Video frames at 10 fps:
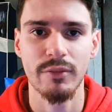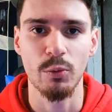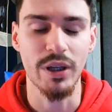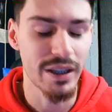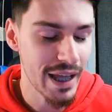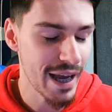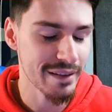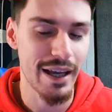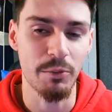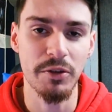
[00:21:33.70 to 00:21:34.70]
We lack
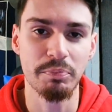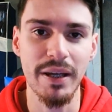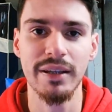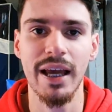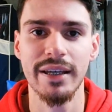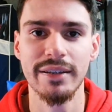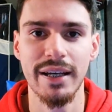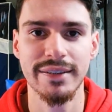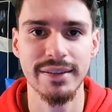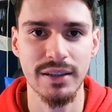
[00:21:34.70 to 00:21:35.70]
that. We've been lacking
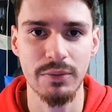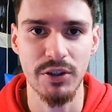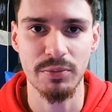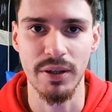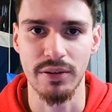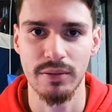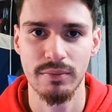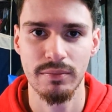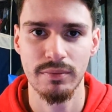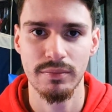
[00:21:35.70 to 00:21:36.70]
that since Lovie Smith.
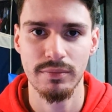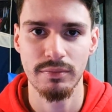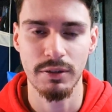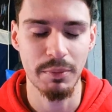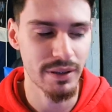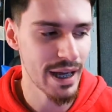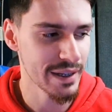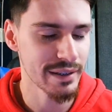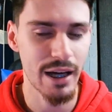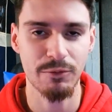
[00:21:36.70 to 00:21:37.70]
We've been
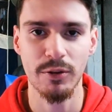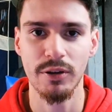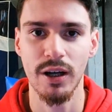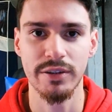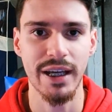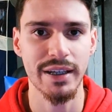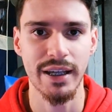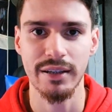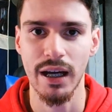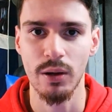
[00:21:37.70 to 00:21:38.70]
lacking that for a
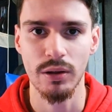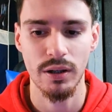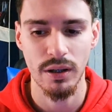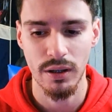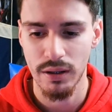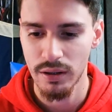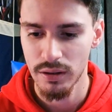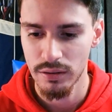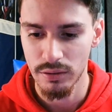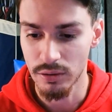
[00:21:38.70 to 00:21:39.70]
decade now.
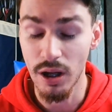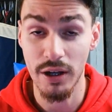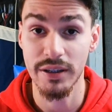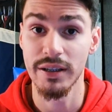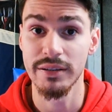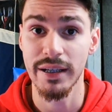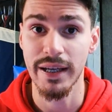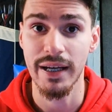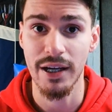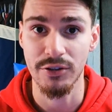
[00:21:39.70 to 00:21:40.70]
Or longer than a
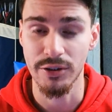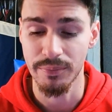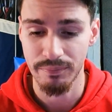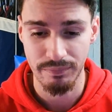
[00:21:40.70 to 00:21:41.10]
decade, actually.